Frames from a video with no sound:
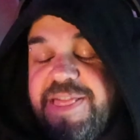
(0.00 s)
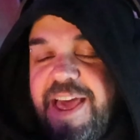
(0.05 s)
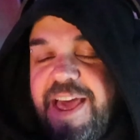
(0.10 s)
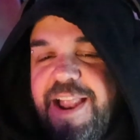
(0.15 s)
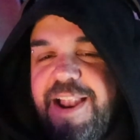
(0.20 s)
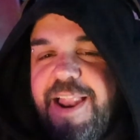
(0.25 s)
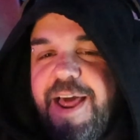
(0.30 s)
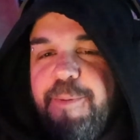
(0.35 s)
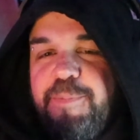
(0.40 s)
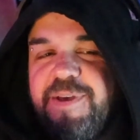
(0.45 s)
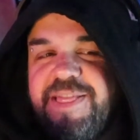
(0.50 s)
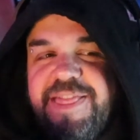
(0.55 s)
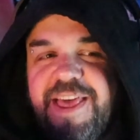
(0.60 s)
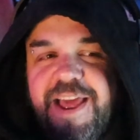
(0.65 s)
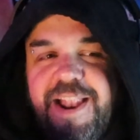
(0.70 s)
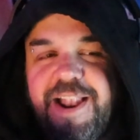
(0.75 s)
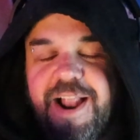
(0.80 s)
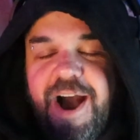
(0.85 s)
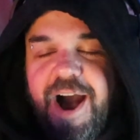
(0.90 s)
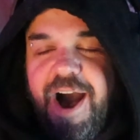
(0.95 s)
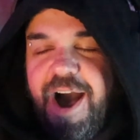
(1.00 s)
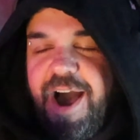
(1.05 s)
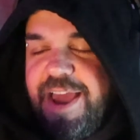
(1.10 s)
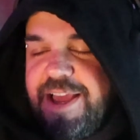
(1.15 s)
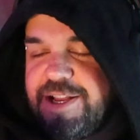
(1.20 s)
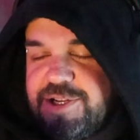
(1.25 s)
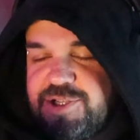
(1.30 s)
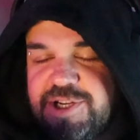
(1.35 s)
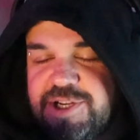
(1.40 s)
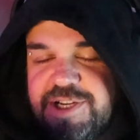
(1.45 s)
then, but then
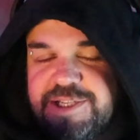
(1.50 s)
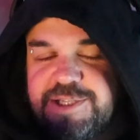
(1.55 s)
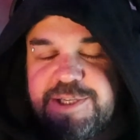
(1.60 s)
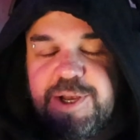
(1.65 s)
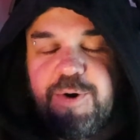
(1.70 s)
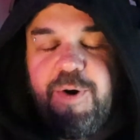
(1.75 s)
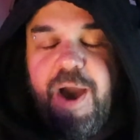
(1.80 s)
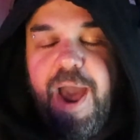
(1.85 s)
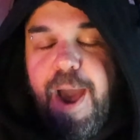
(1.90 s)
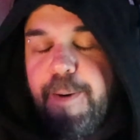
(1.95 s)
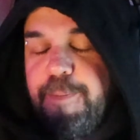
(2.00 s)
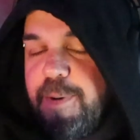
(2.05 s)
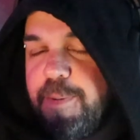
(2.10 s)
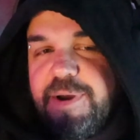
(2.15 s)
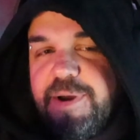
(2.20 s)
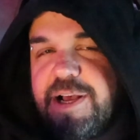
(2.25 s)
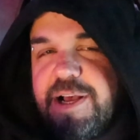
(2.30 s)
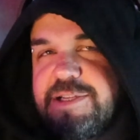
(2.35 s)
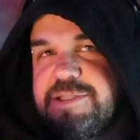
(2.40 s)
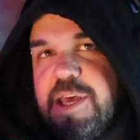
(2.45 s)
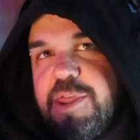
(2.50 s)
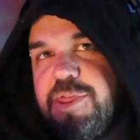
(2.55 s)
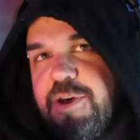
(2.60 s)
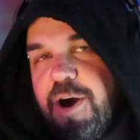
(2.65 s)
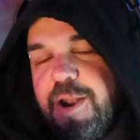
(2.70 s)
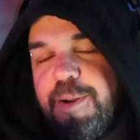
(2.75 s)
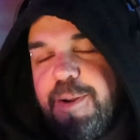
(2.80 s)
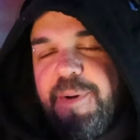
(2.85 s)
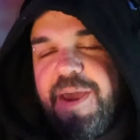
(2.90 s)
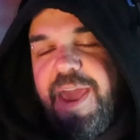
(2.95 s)
I just so happened because I
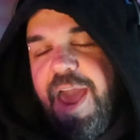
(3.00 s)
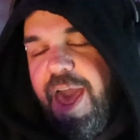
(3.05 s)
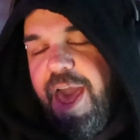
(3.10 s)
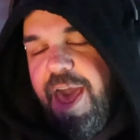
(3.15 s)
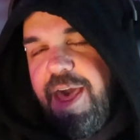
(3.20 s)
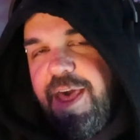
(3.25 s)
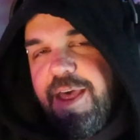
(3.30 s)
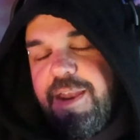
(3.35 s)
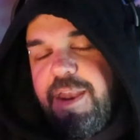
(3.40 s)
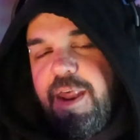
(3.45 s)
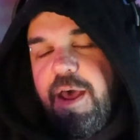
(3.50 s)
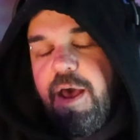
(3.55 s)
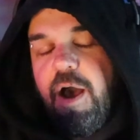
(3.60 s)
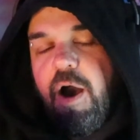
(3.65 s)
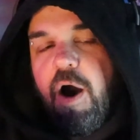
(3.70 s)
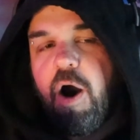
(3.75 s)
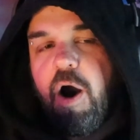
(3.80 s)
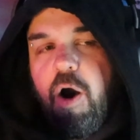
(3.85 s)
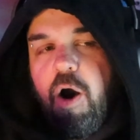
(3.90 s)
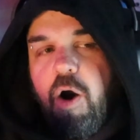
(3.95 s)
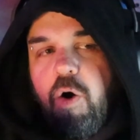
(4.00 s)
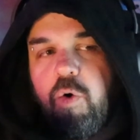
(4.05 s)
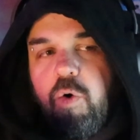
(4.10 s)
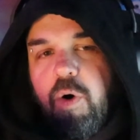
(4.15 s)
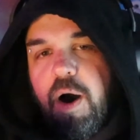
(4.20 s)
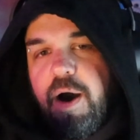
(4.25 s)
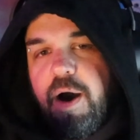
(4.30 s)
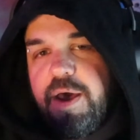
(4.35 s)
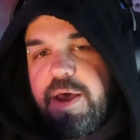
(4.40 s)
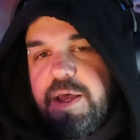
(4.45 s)
thought in my head, oh,
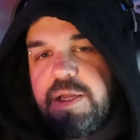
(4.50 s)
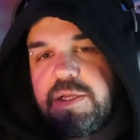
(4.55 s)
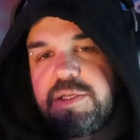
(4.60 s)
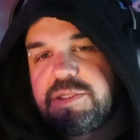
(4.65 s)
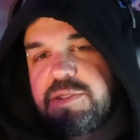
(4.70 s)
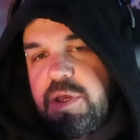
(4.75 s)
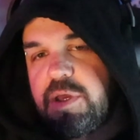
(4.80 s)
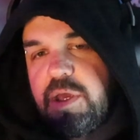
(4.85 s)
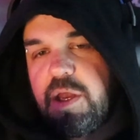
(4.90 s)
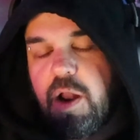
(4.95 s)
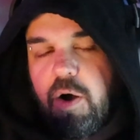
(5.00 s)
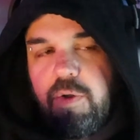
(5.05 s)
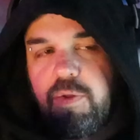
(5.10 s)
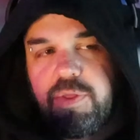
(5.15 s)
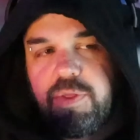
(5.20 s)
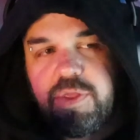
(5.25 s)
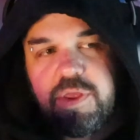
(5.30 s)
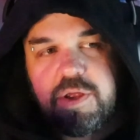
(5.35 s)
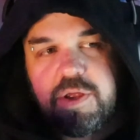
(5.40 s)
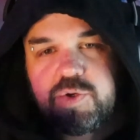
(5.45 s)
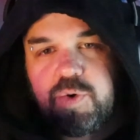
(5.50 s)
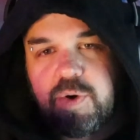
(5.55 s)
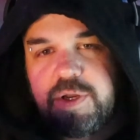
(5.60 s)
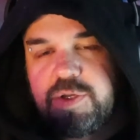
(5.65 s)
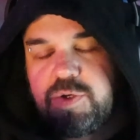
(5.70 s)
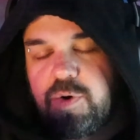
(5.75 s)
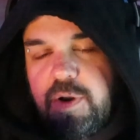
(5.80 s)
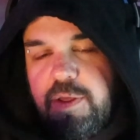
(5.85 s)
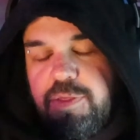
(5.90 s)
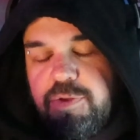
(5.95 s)
uh, it's you know, the
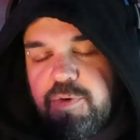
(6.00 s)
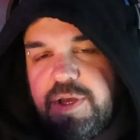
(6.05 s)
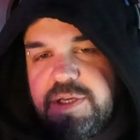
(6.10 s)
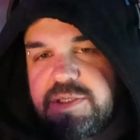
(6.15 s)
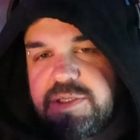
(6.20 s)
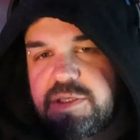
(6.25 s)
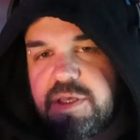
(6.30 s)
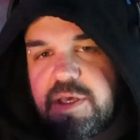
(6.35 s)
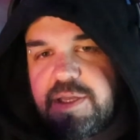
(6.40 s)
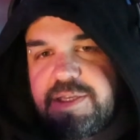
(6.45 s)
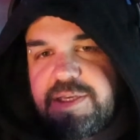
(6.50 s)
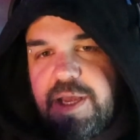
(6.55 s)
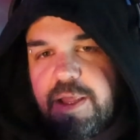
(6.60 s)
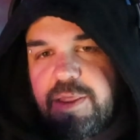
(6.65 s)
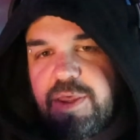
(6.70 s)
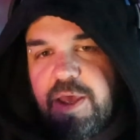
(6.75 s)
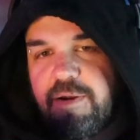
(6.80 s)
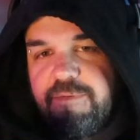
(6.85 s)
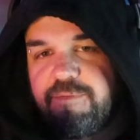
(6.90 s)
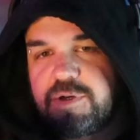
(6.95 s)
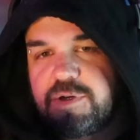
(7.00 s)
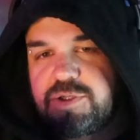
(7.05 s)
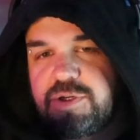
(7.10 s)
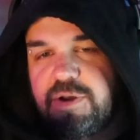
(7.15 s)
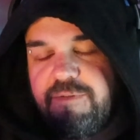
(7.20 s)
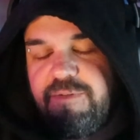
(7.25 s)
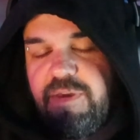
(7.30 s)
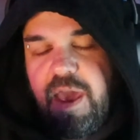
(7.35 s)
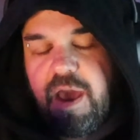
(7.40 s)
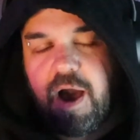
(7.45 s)
2023 is the 10th anniversary
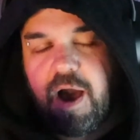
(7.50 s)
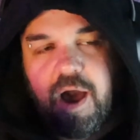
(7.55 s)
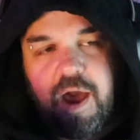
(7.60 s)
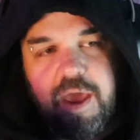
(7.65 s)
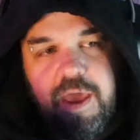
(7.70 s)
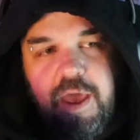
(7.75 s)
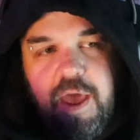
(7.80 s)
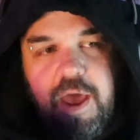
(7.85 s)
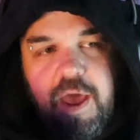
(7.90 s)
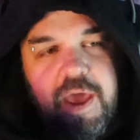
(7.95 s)
of KI.